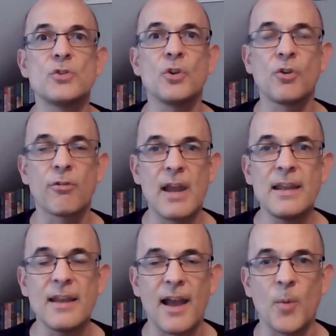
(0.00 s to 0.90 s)
To
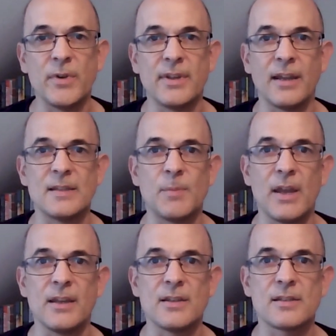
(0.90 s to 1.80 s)
create a helper
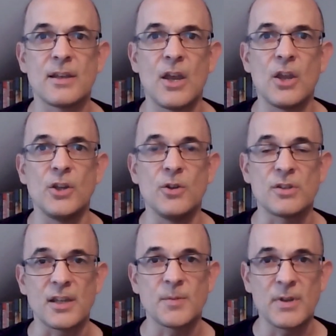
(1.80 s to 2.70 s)
database, you
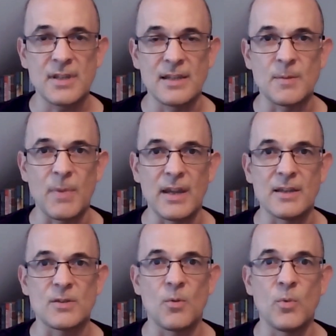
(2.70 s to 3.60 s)
set up a
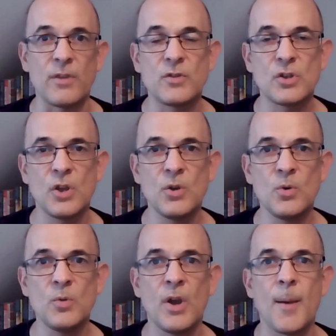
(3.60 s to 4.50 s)
database with
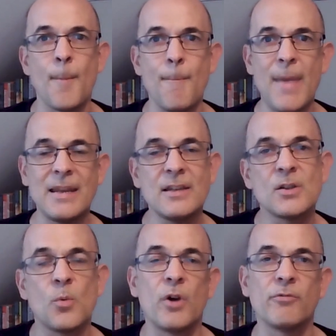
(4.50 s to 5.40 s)
two
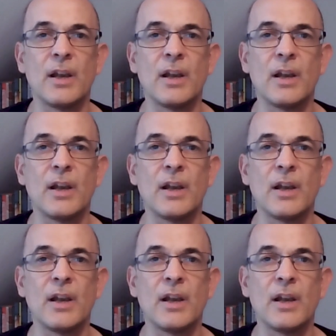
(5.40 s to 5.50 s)
many-to-one